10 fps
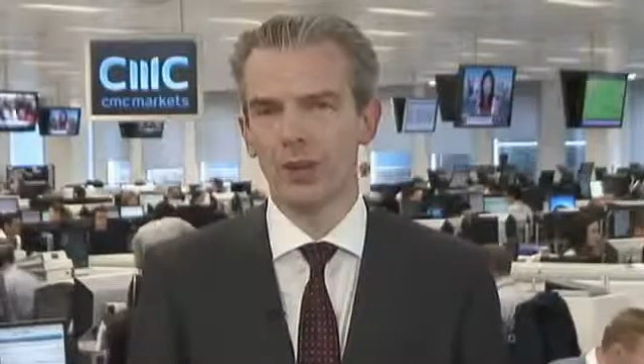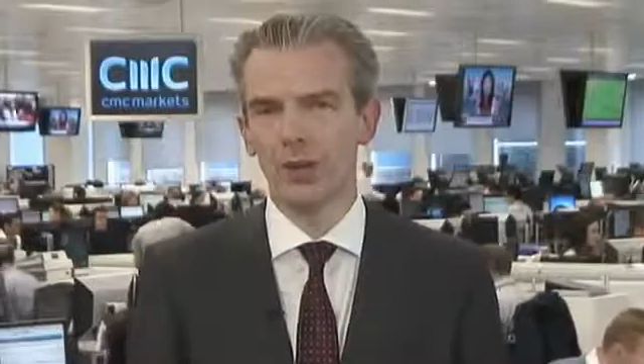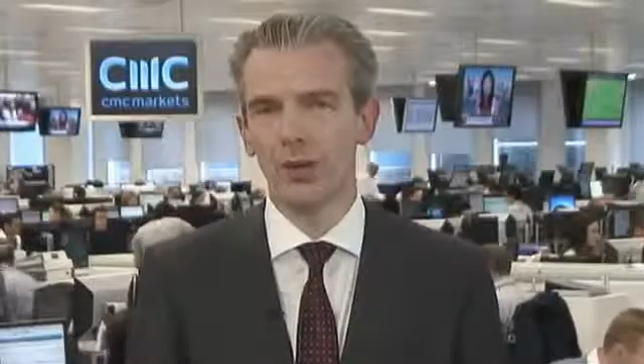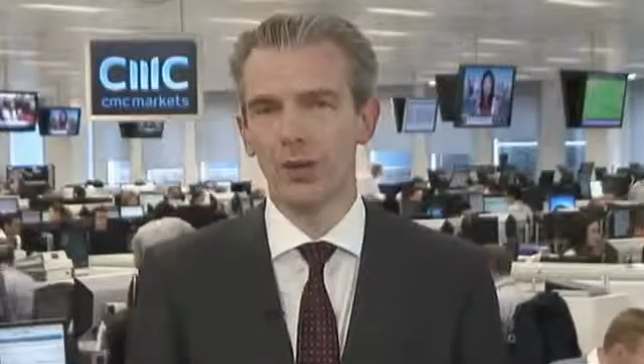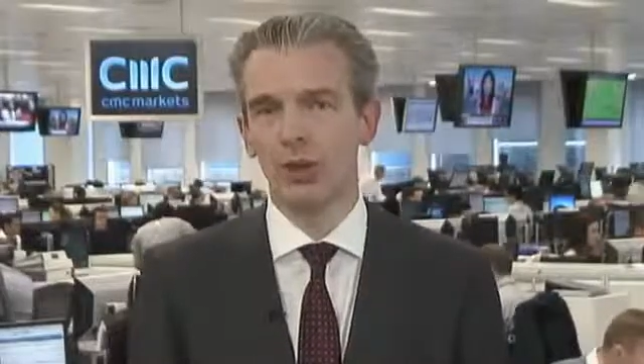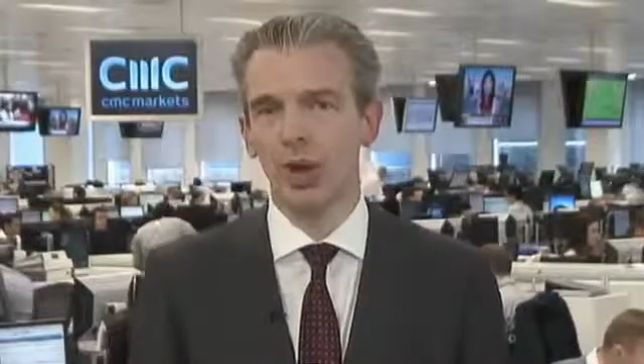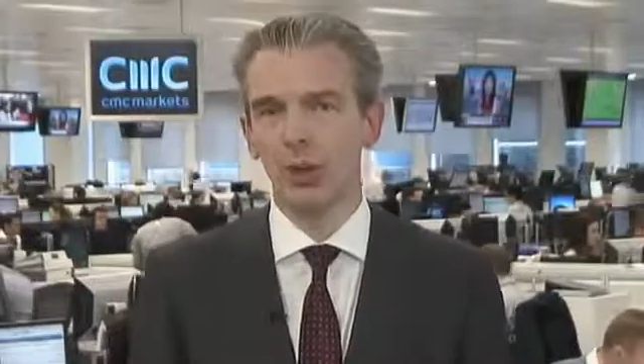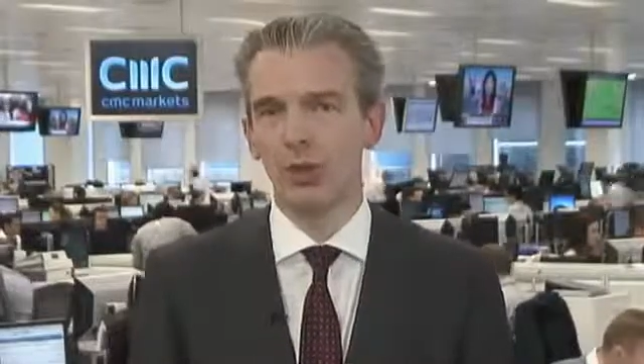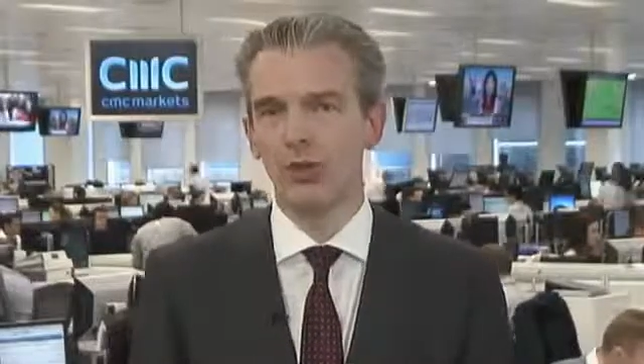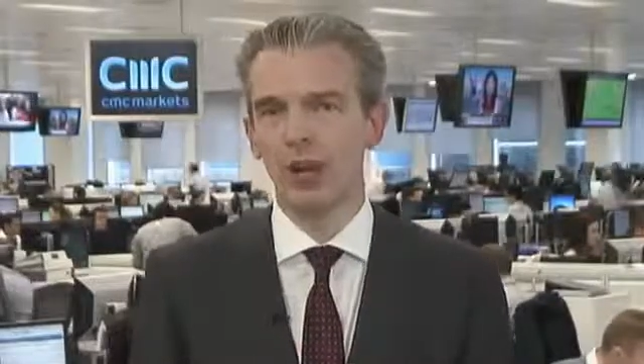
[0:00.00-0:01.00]
to
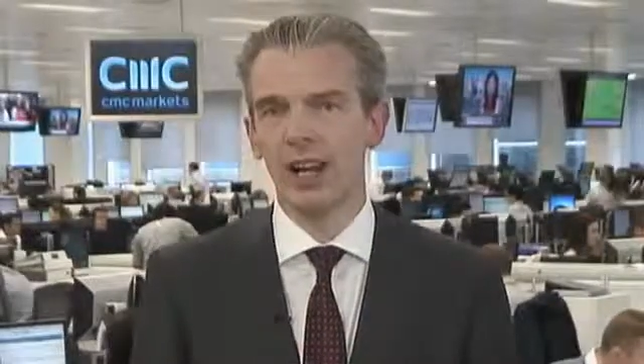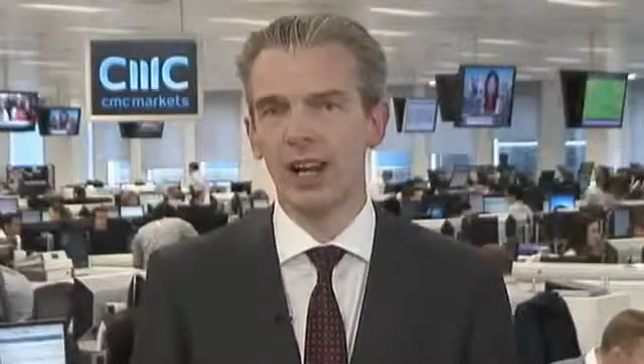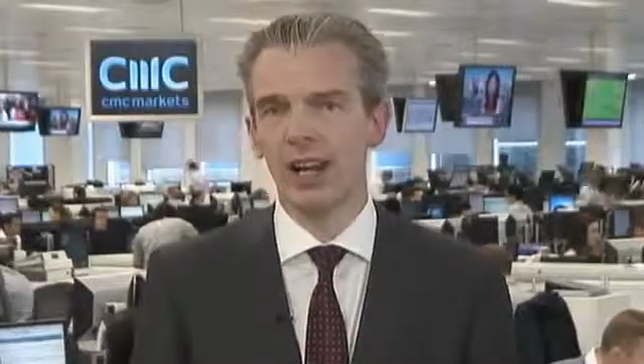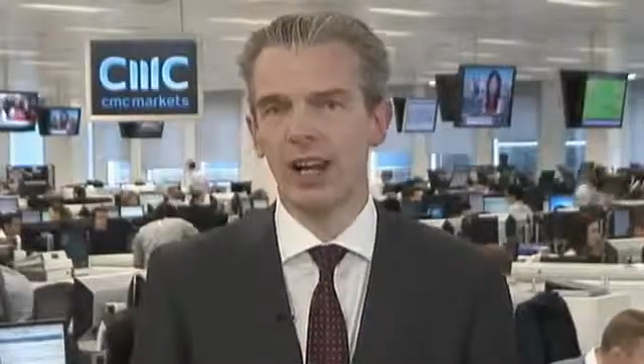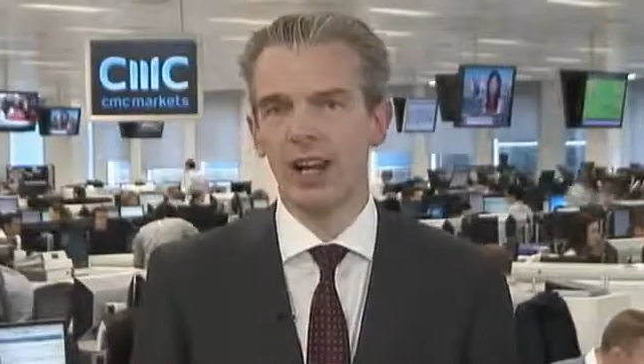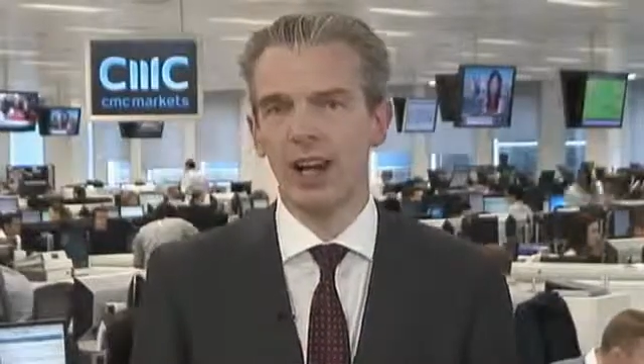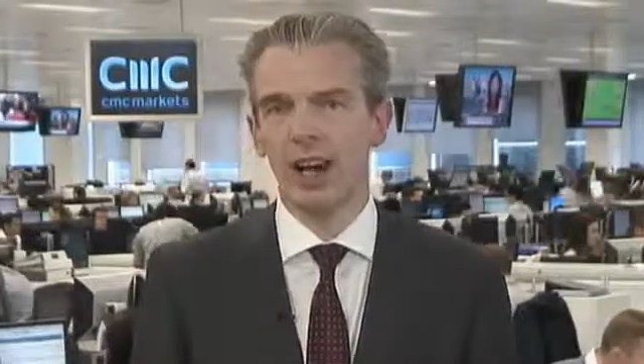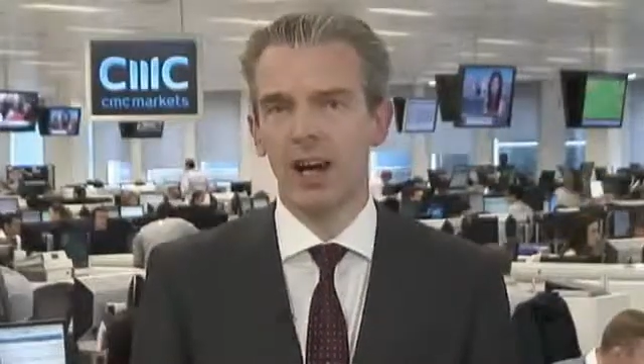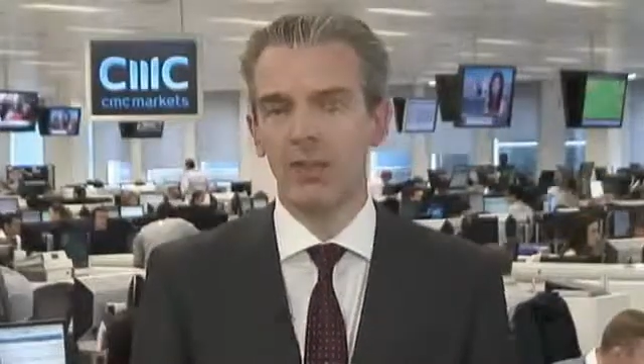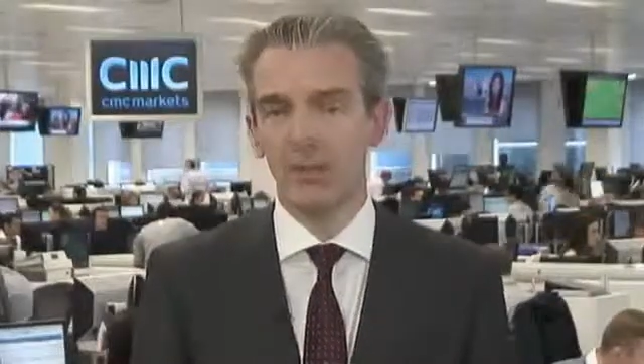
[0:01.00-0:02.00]
gold, really,
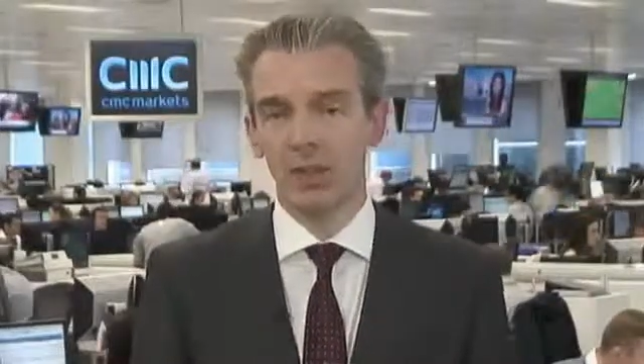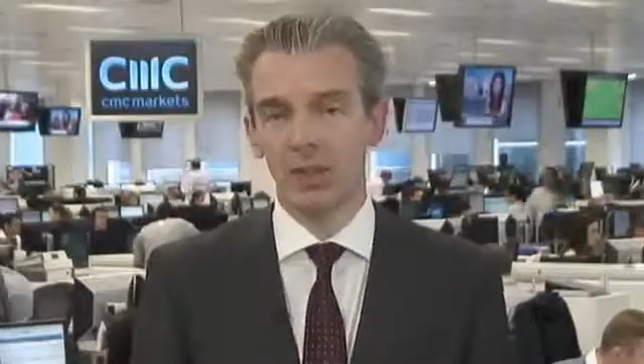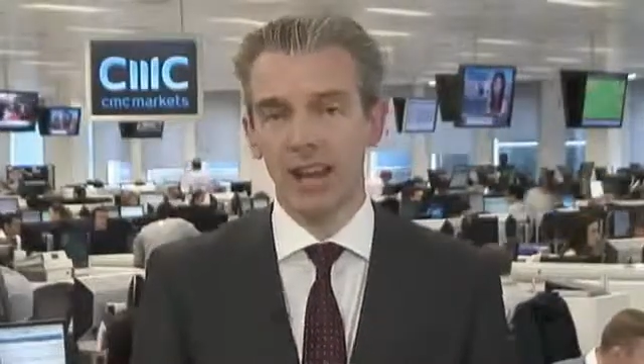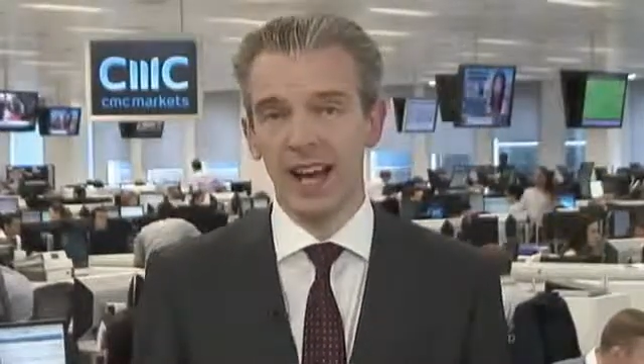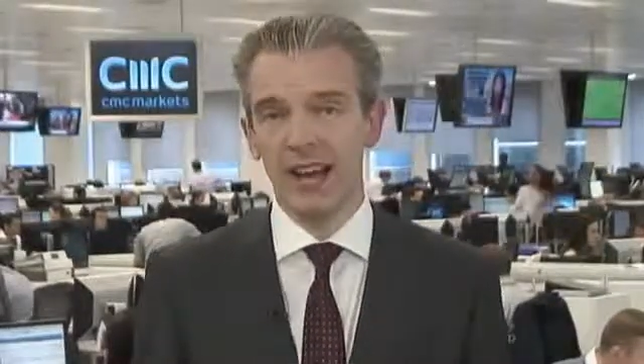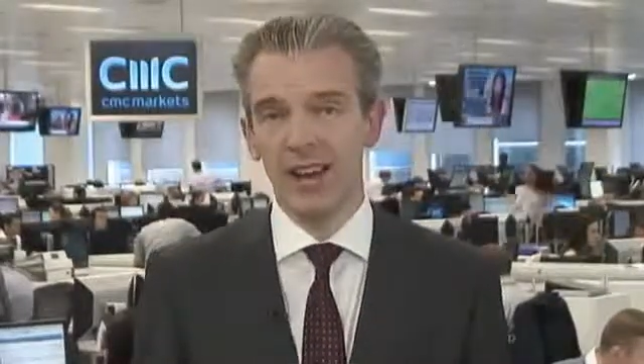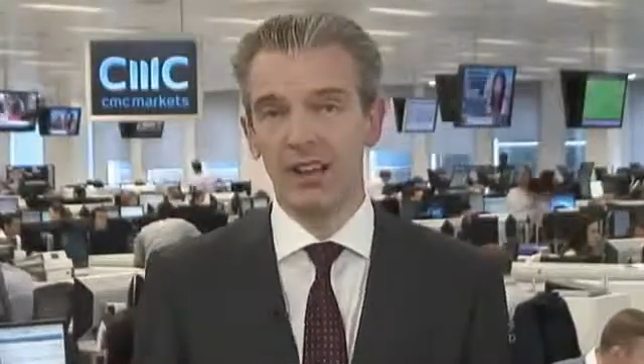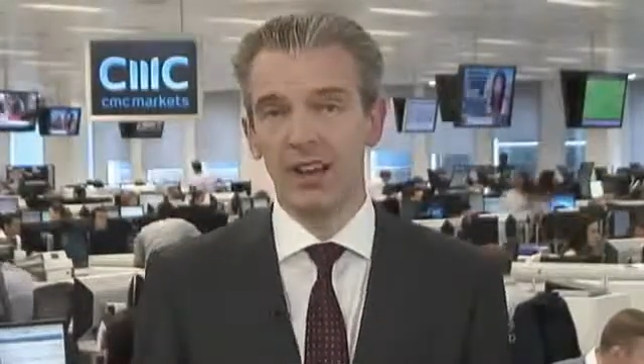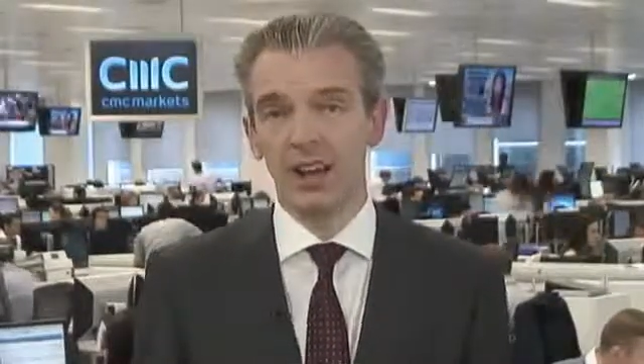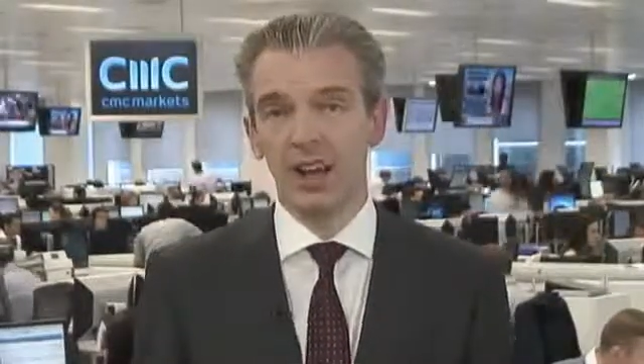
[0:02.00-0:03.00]
with the added